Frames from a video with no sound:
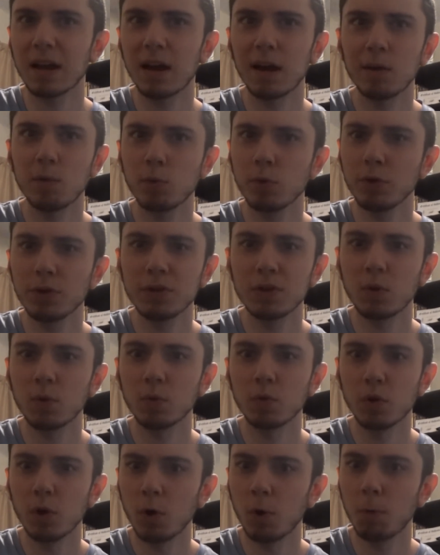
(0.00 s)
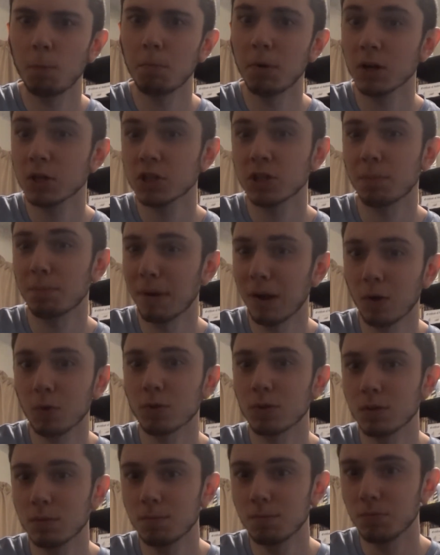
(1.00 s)
really don't know much
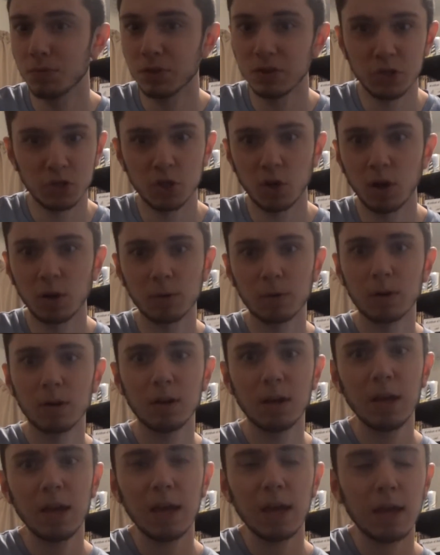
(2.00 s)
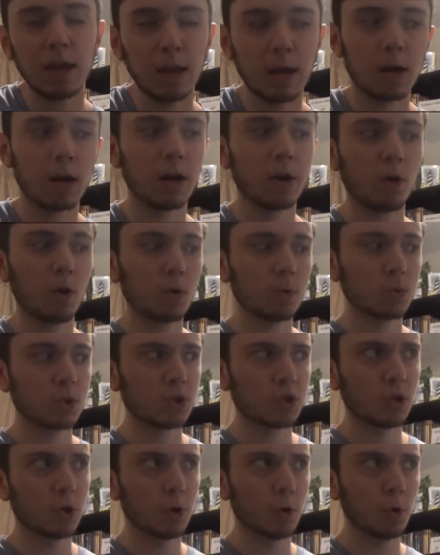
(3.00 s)
about the genre, and I
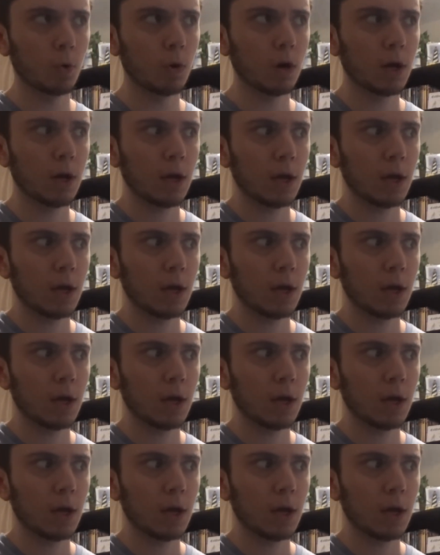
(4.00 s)
also,